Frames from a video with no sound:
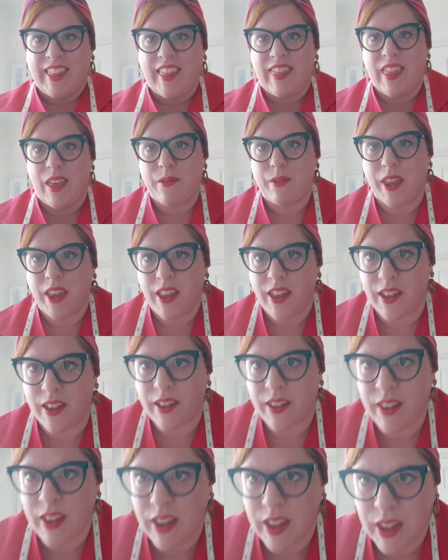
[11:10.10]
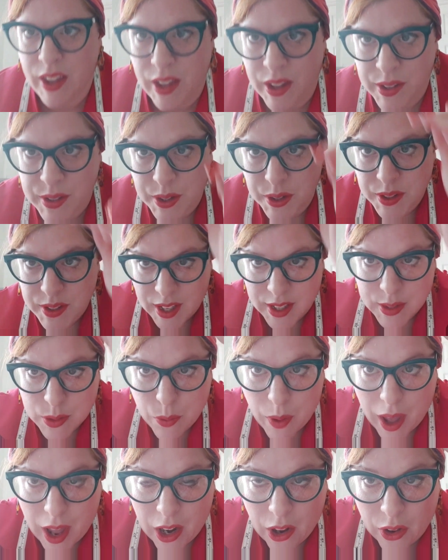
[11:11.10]
And there we are. So you can see it's
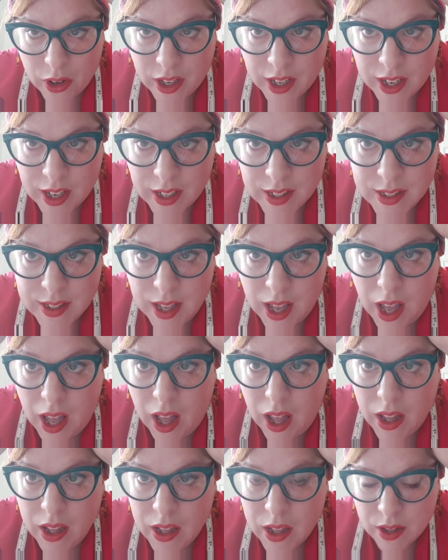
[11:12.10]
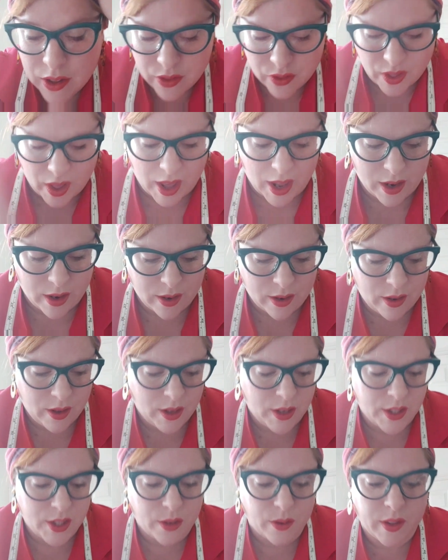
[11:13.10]
quite a lot neater than
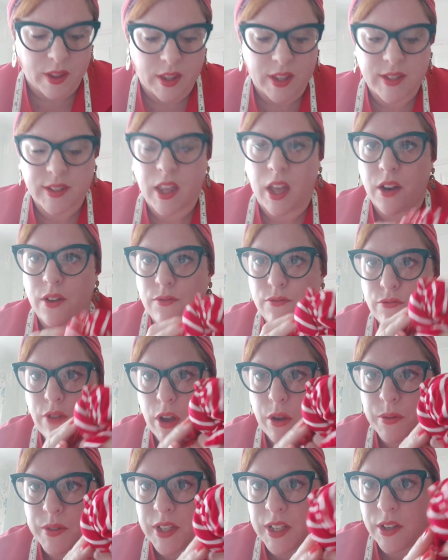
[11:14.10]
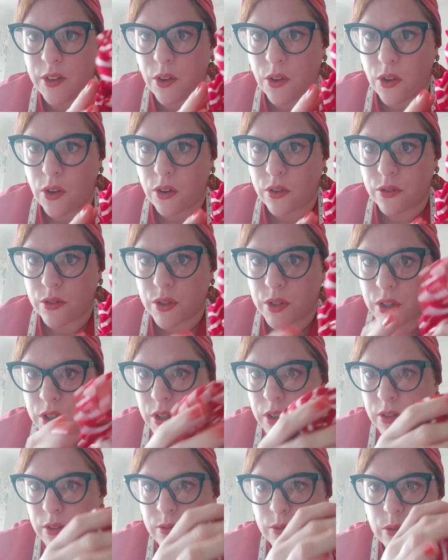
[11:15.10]
doing this kind of rosy knot.
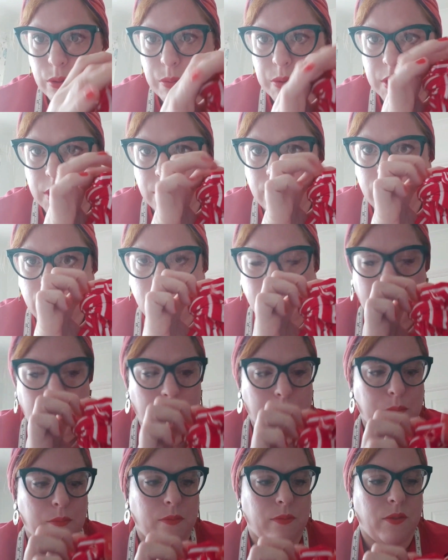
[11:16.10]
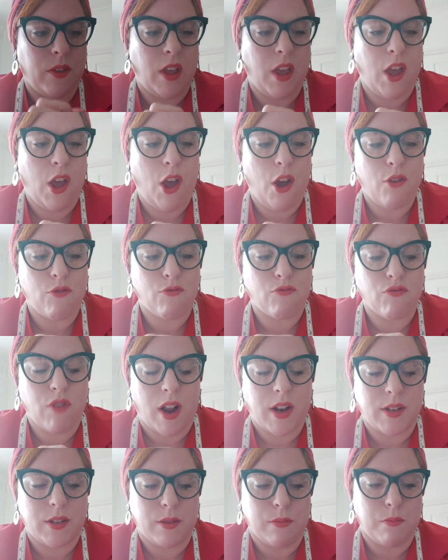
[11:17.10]
Oops, I don't know where that
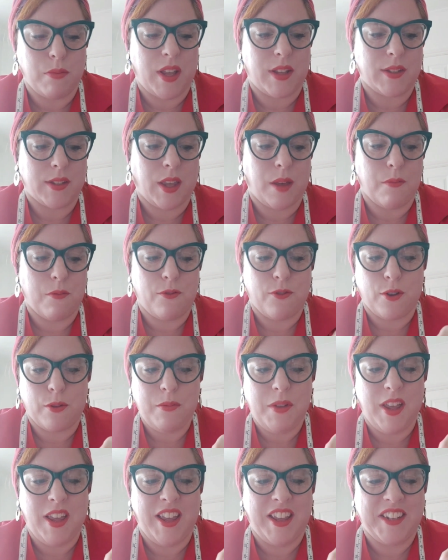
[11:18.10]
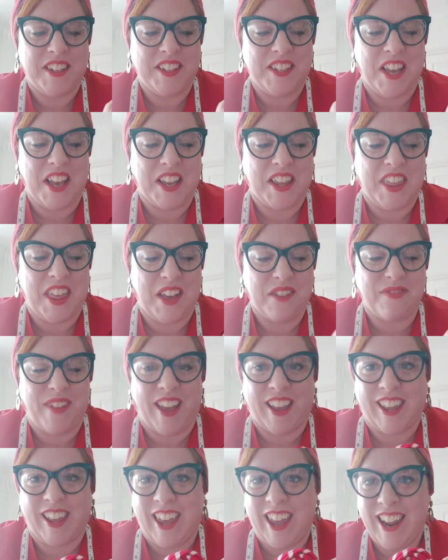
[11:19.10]
random bit's come from. Tuck that
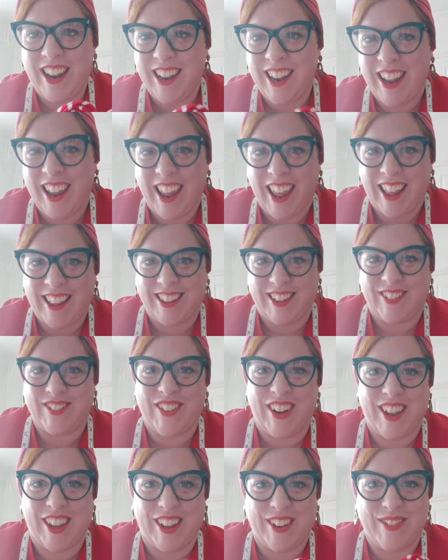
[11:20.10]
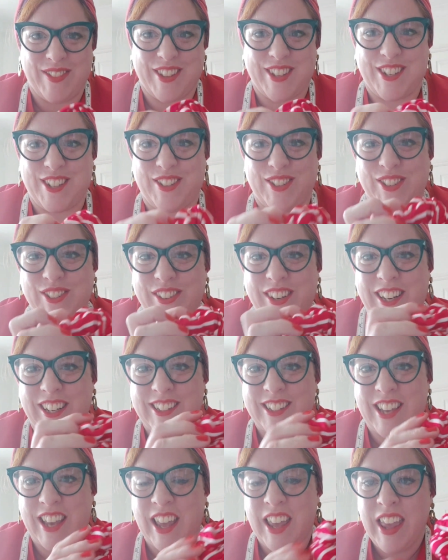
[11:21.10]
back in. That's not very good for the tutorial,
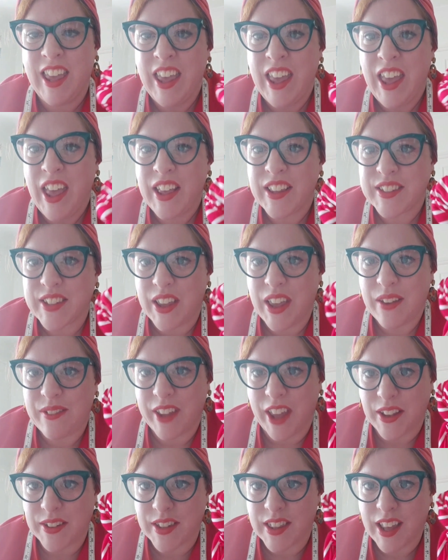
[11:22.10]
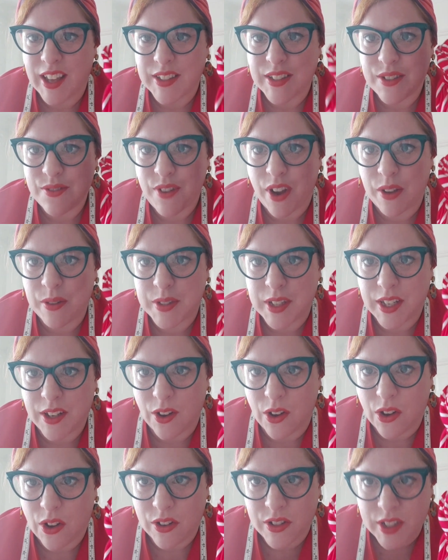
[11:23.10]
is it? So here we go. So that's the rosy
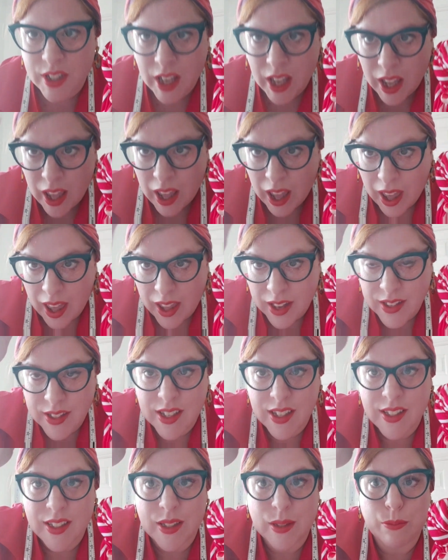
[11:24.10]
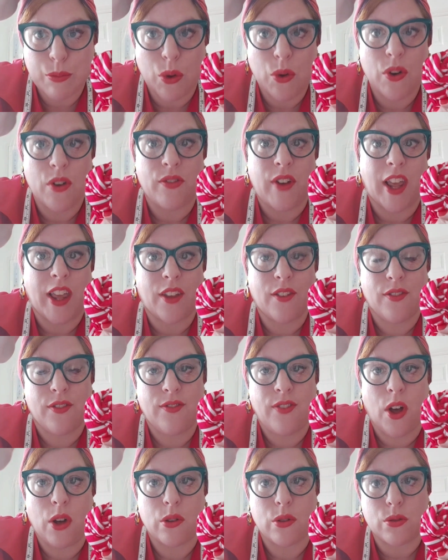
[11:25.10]
knot, and this is more of like a
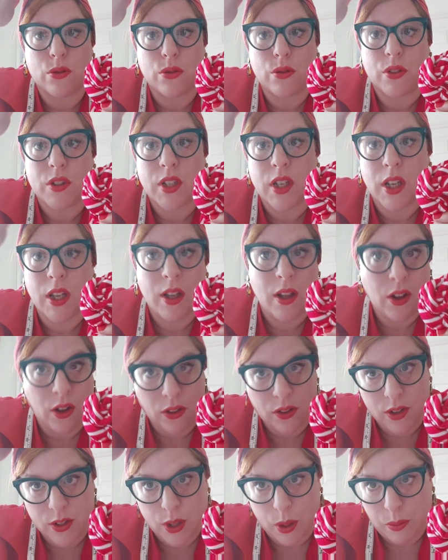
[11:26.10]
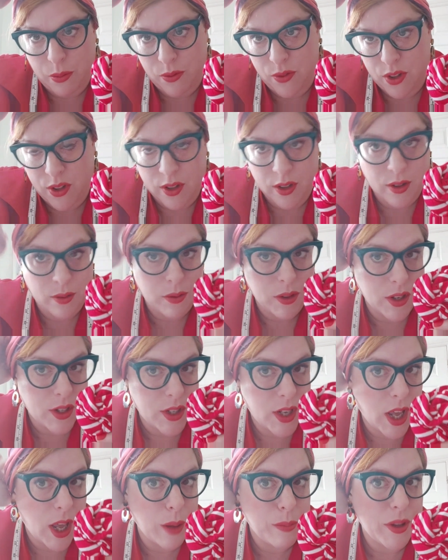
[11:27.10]
fold on the top of the
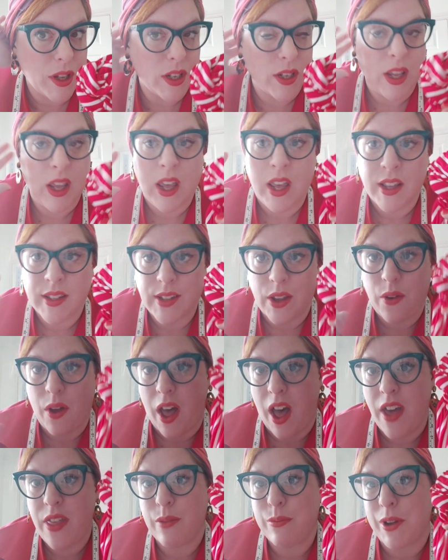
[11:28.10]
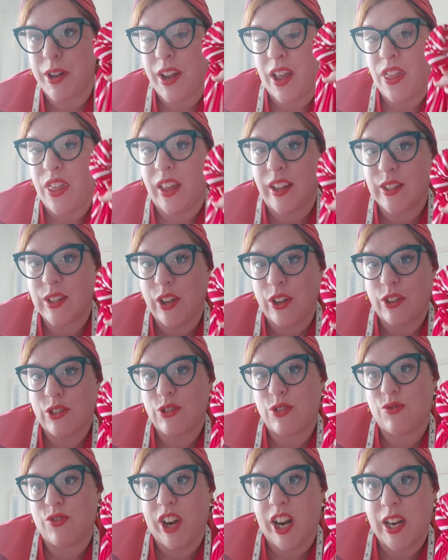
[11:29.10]
turban. So either one I think
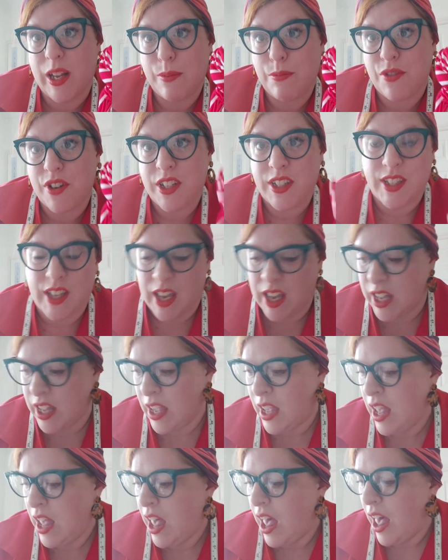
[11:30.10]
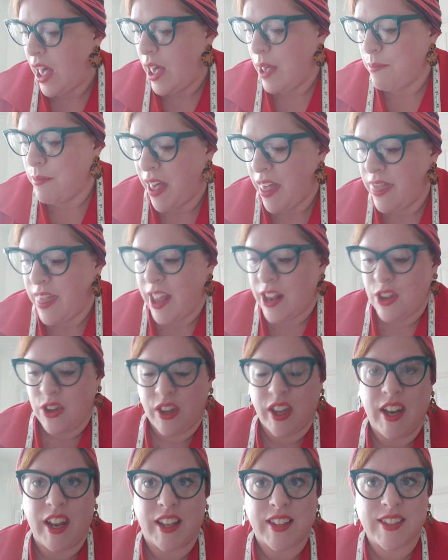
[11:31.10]
looks really pretty, and then you
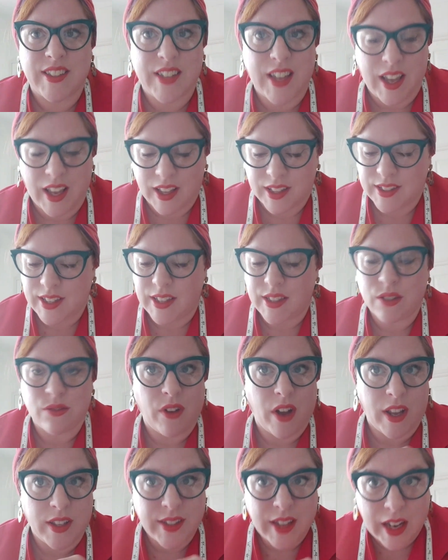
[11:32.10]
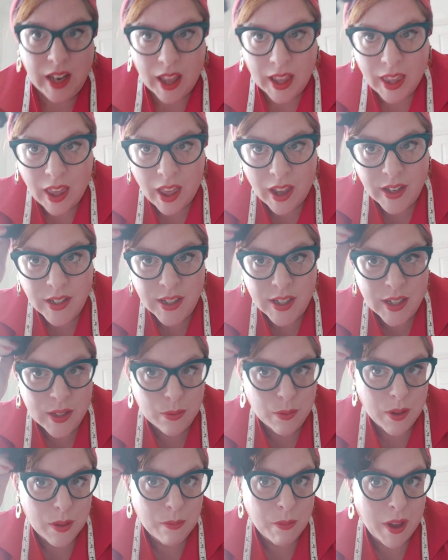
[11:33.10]
can accessorise it like I
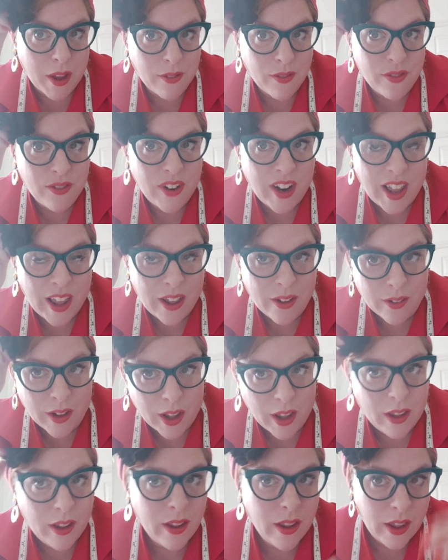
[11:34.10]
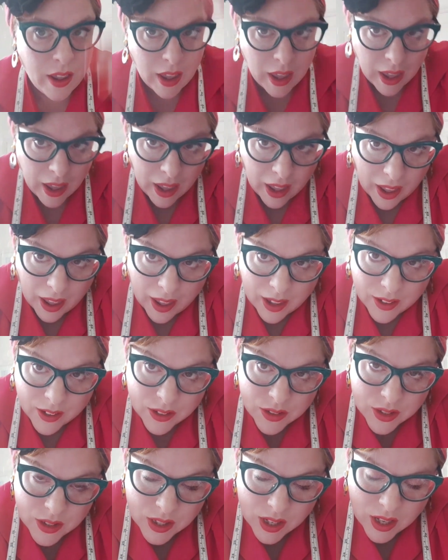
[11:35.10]
did with my flower,
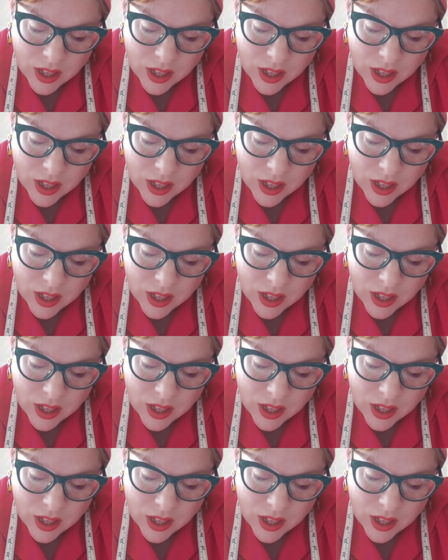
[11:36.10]
and